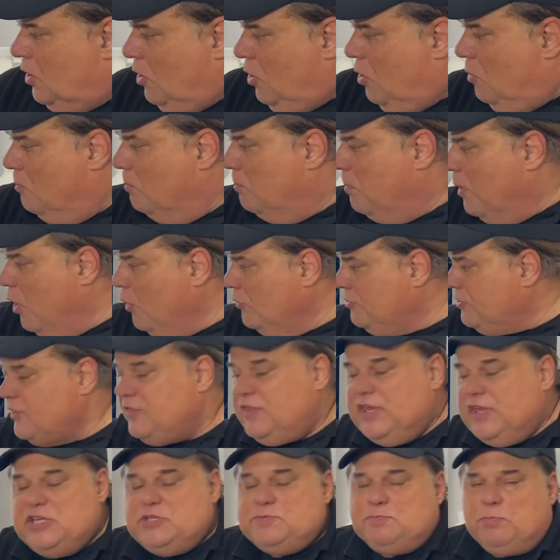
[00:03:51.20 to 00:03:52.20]
Both of
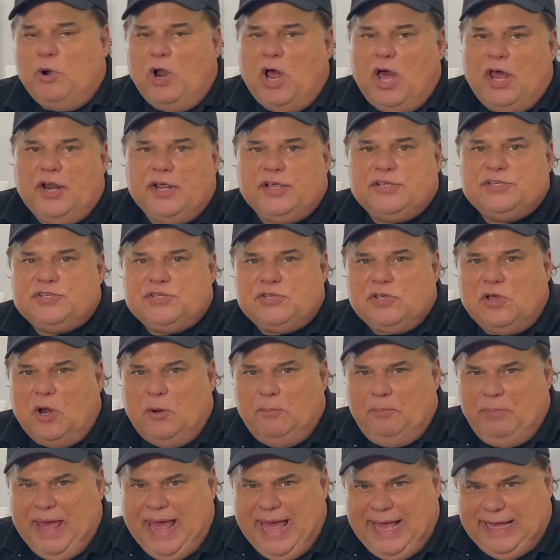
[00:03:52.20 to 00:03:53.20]
these products are
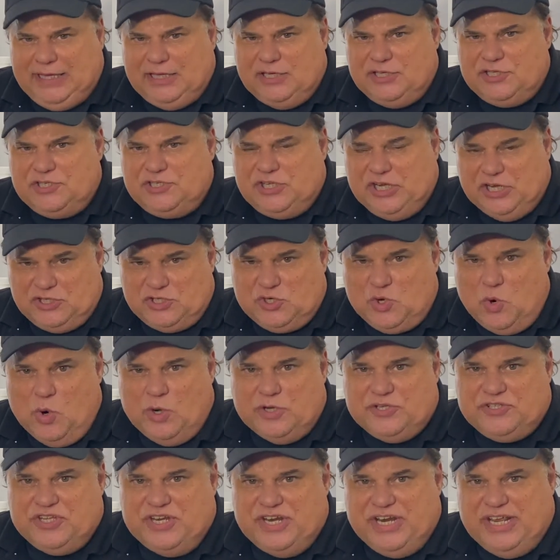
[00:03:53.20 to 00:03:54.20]
packaged 6
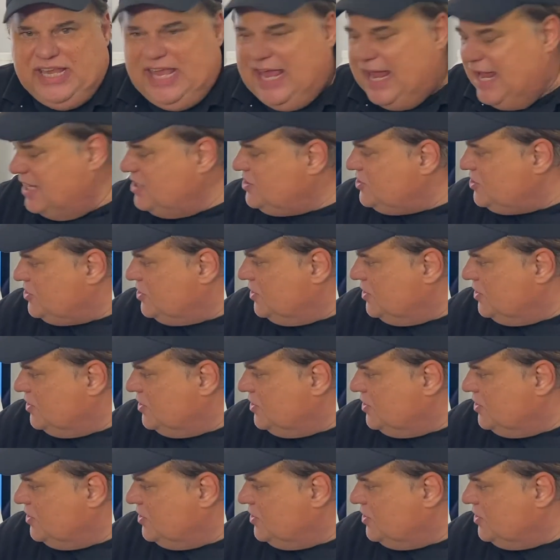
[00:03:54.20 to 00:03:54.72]
quarts in a case.